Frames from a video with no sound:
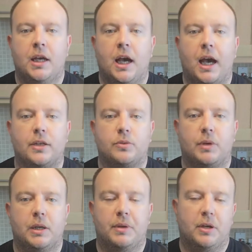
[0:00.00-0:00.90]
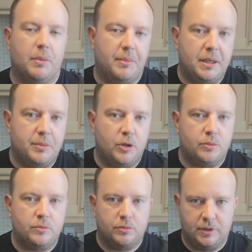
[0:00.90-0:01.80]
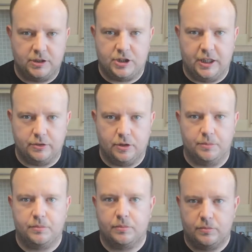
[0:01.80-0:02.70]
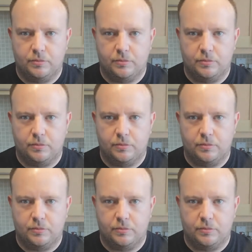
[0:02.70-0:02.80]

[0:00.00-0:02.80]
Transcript: And when I went on my mini moon, went to Cheltenham,